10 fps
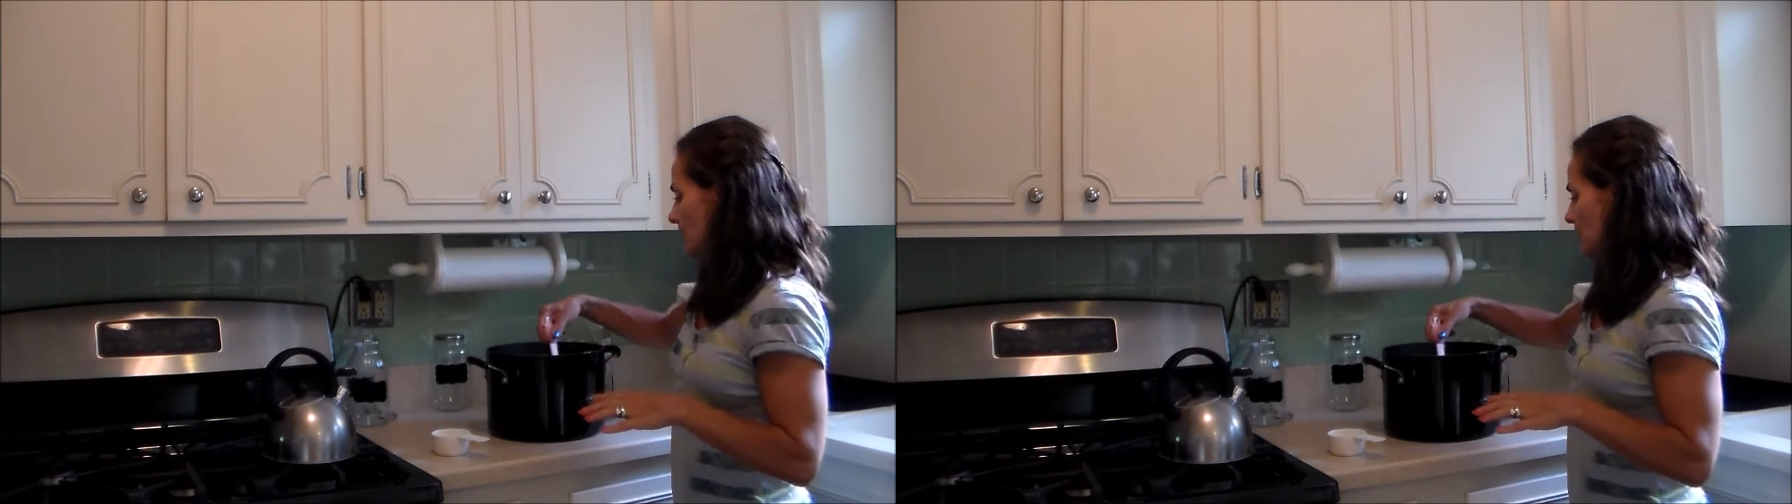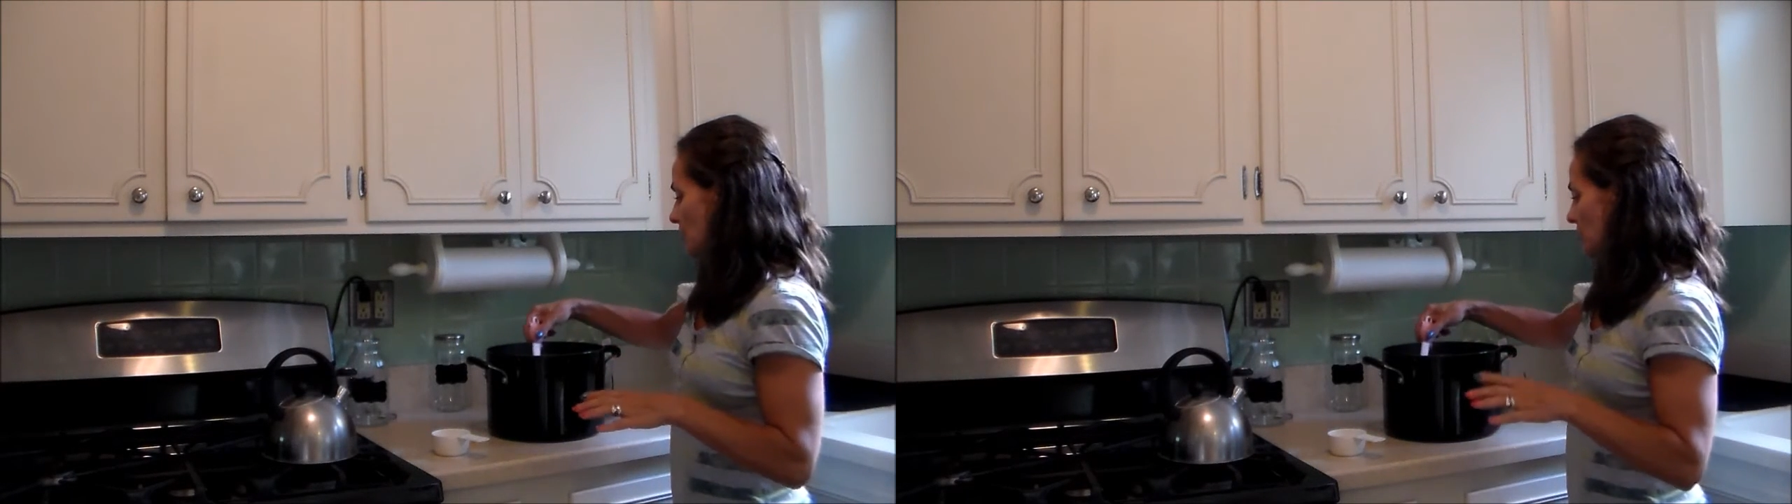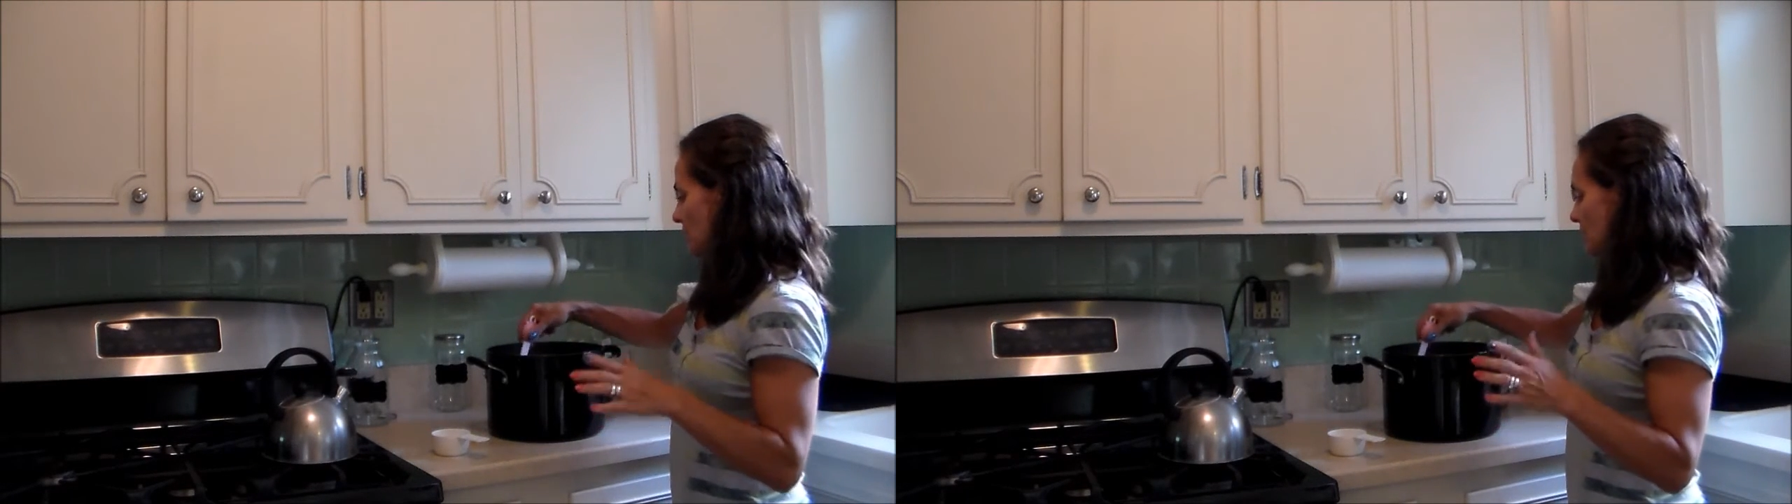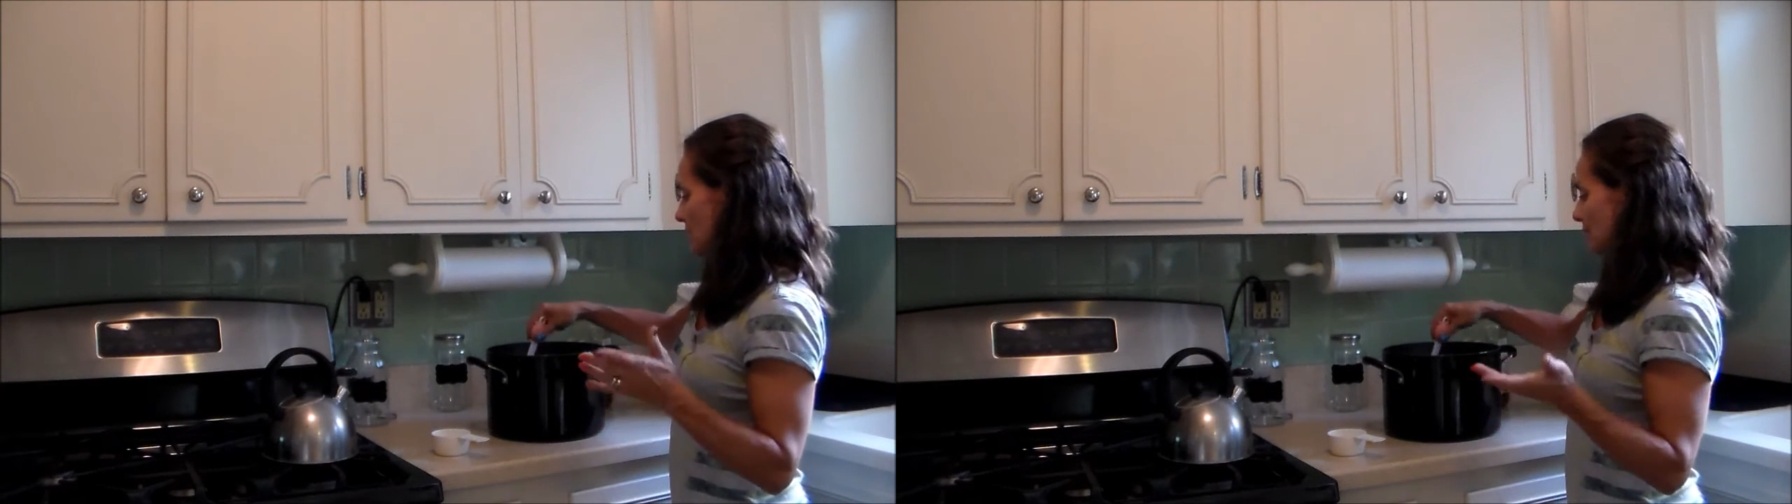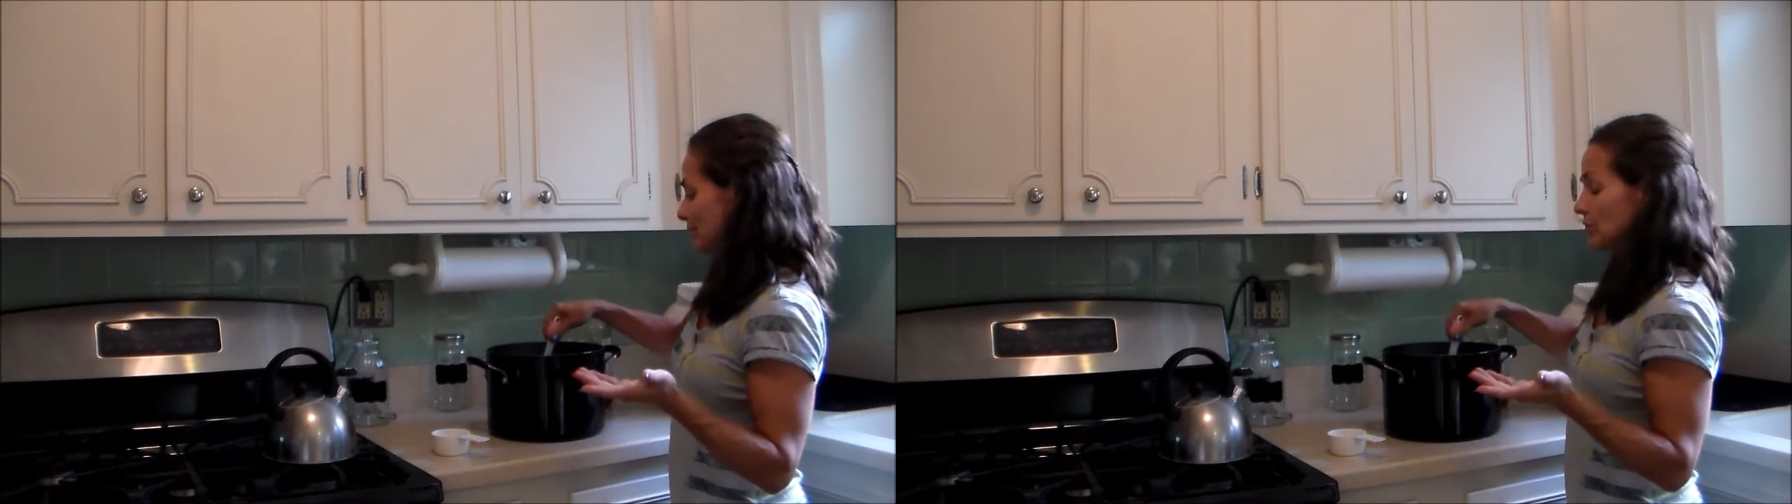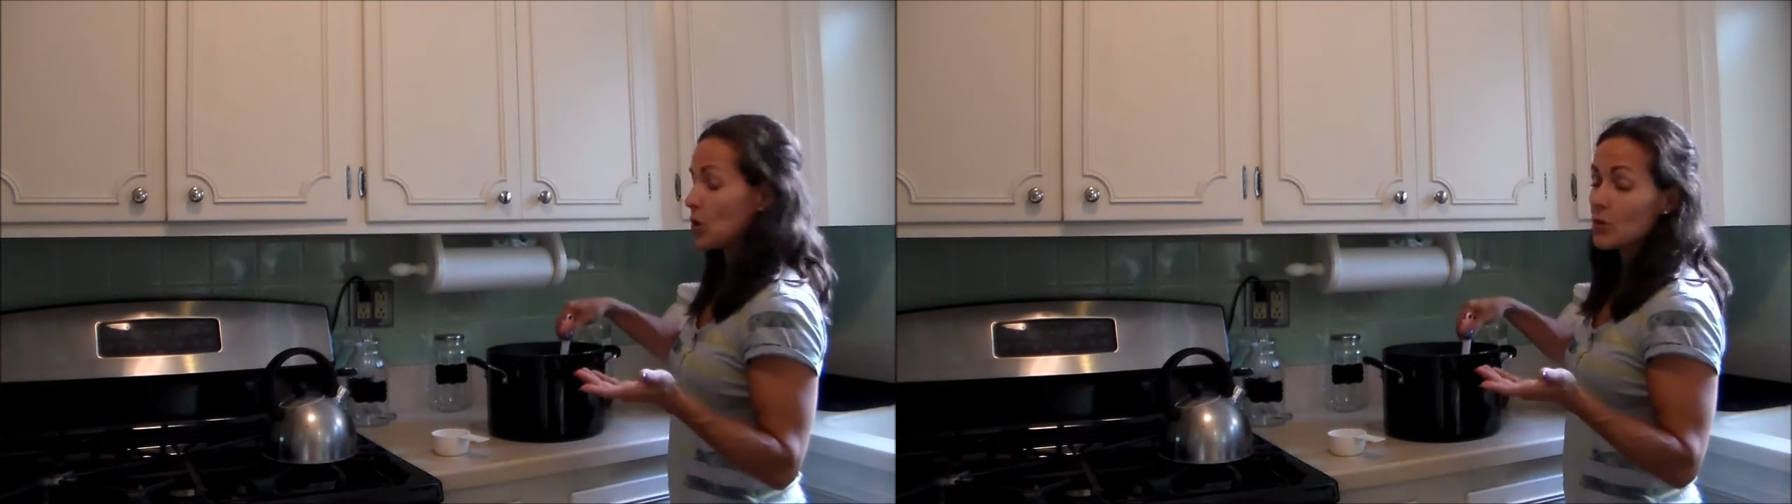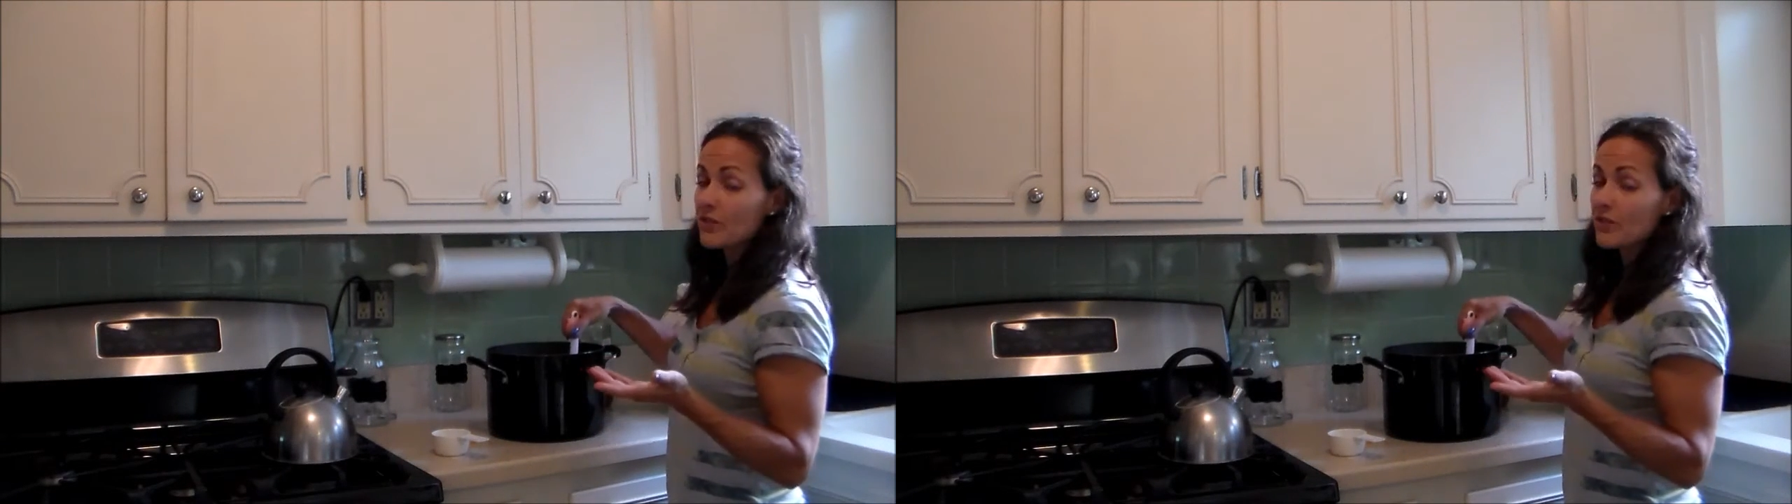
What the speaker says: So it's no